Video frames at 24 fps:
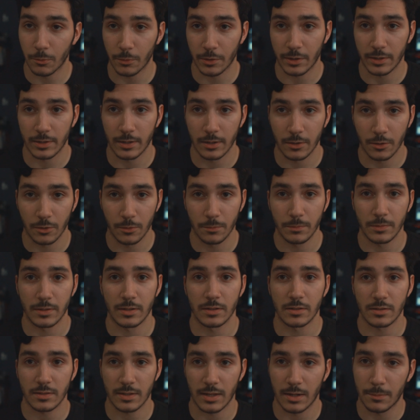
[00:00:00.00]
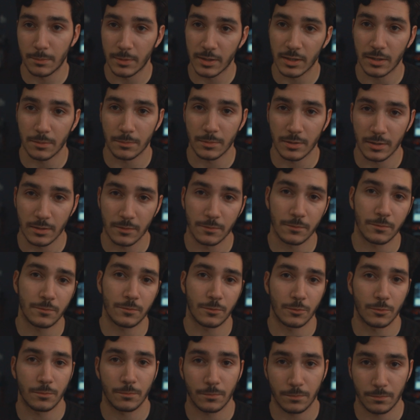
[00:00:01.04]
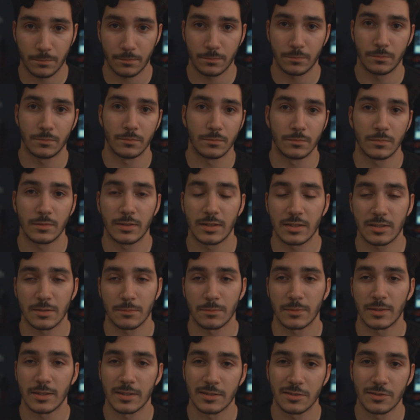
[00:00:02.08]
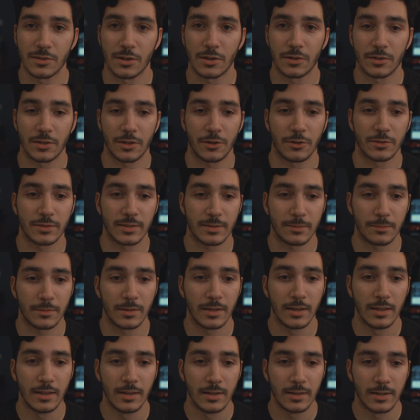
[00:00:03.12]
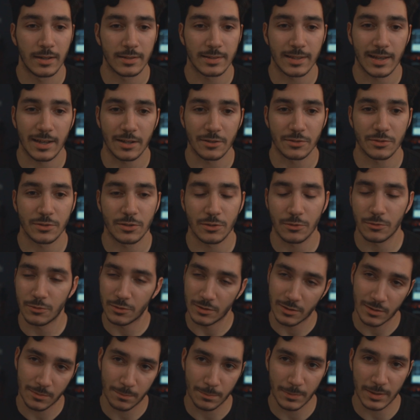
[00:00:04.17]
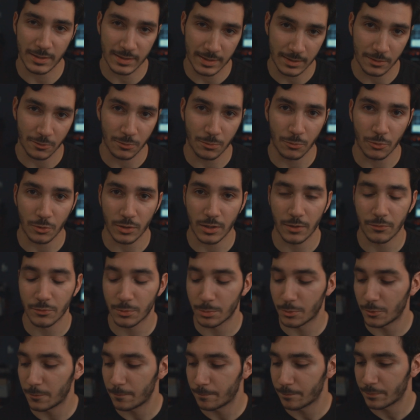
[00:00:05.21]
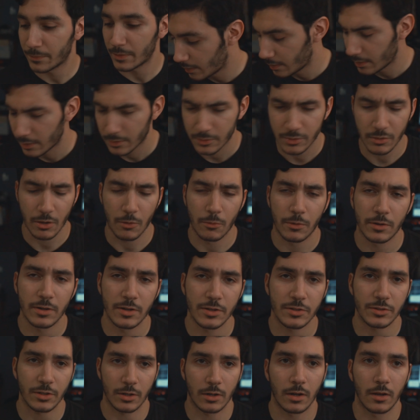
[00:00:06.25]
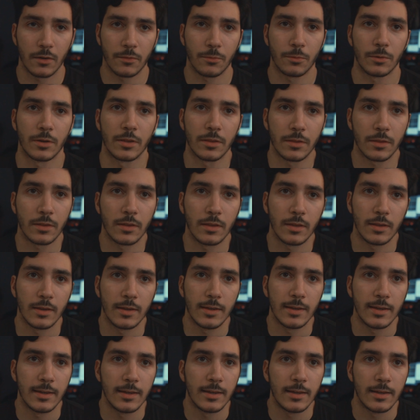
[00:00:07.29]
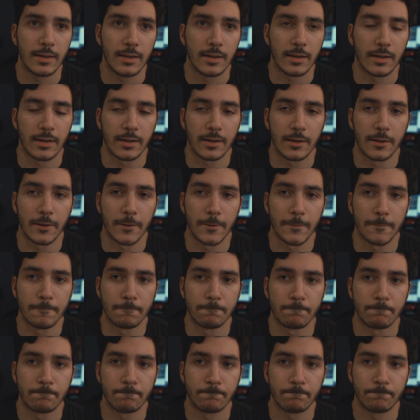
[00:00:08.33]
working at home, and it's kind of making me get some things done here at the house too, to make that a little more comfortable. So I wanted to start off with kind